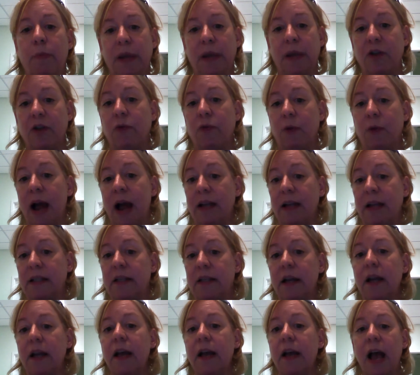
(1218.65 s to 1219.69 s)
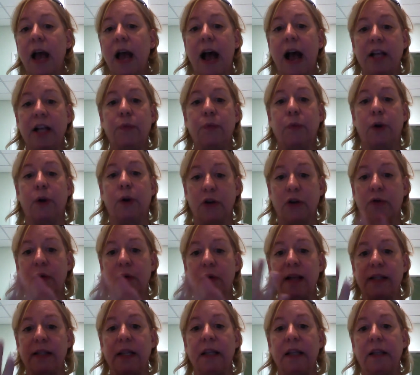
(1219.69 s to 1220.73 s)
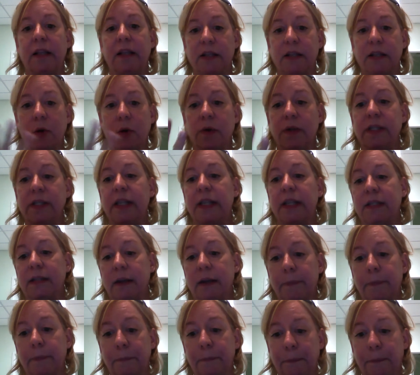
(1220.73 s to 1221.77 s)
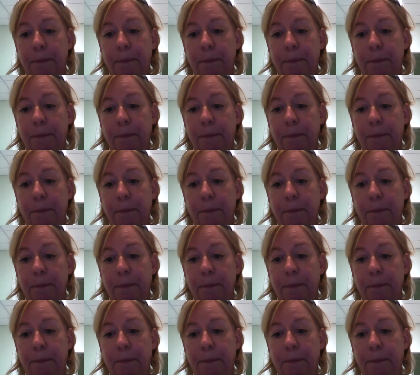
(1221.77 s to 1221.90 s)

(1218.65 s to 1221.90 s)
be addressed as we're addressing this whole system.